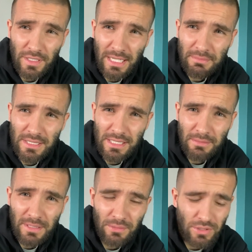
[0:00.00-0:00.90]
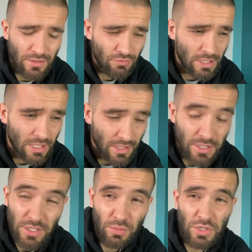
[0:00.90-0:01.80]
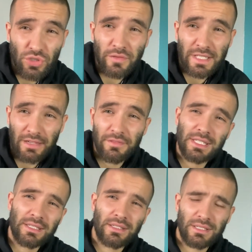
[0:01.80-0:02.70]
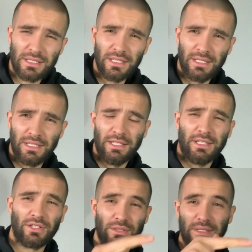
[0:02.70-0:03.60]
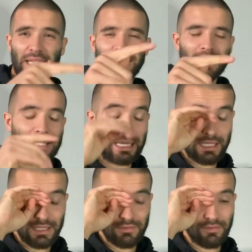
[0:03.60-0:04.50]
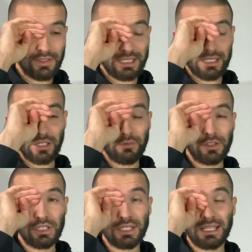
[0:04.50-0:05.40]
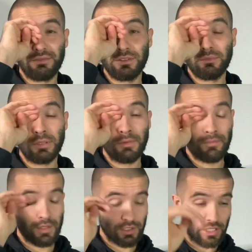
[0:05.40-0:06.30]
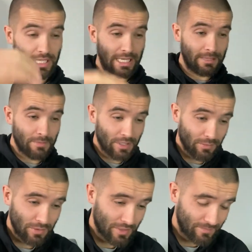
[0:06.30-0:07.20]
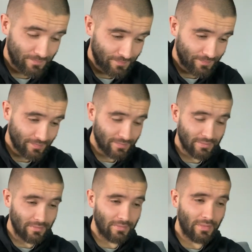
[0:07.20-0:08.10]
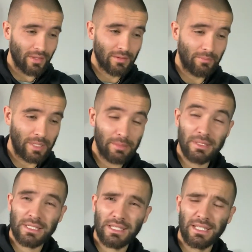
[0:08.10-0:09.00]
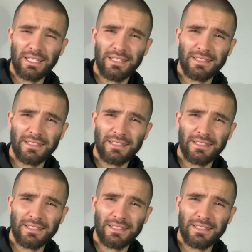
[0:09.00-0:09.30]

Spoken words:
came to see me, which is really nice, because I wasn't sure if I'd get visitors, because it was late in the day and visiting time finished at 7, but she came and I was being a bit silly.